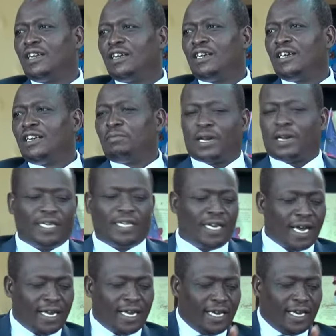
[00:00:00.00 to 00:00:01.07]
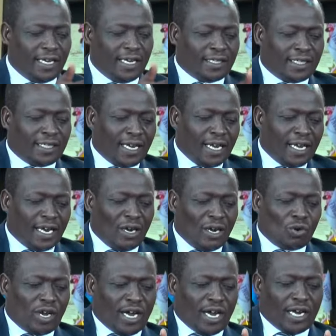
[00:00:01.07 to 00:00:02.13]
But here he is
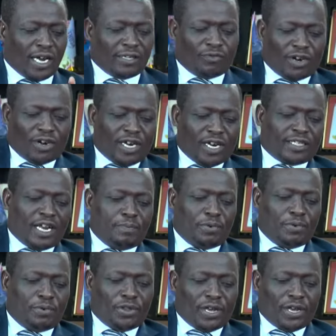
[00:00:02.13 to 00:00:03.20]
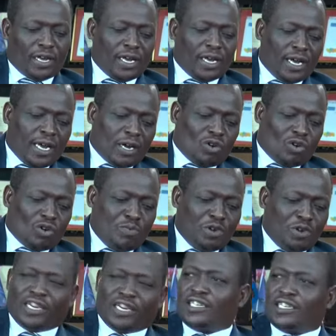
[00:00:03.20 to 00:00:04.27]
looking at, for example, the
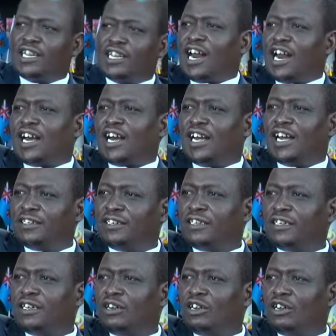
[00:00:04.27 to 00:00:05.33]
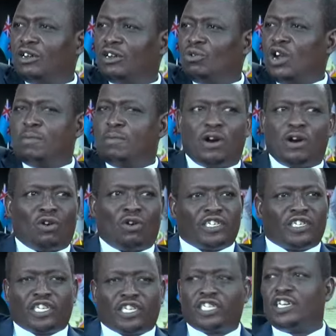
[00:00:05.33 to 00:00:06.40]
communities in Daraka, where
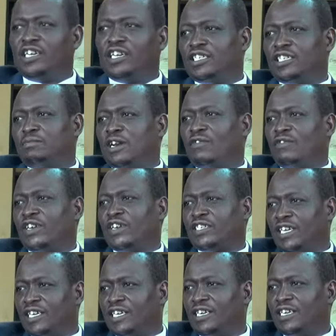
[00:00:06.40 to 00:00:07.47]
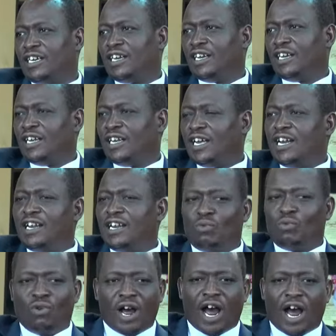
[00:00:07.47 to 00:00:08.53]
malnutrition is manifested. And
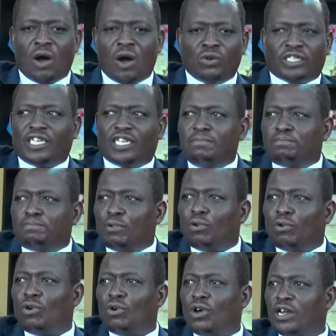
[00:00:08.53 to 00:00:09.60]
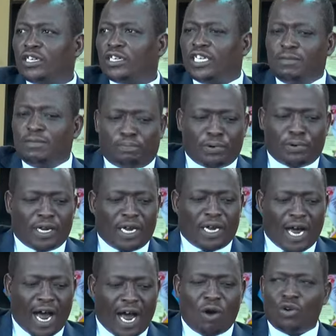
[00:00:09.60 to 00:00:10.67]
how simply,
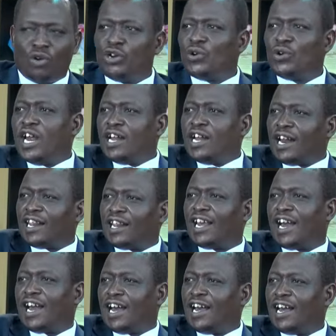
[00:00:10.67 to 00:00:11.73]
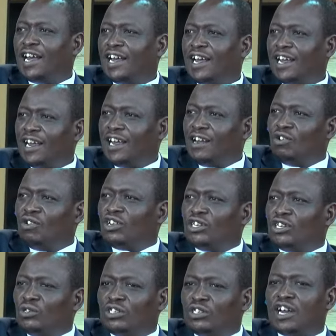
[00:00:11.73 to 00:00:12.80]
how do you enter there not
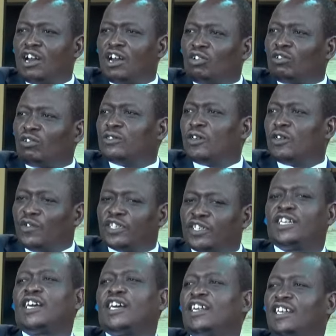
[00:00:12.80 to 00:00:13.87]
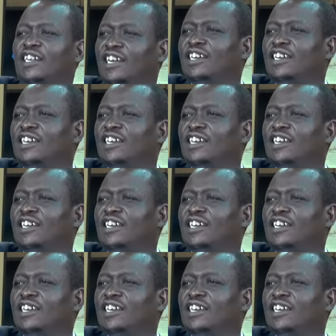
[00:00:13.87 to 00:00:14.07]
using a lot of sophisticated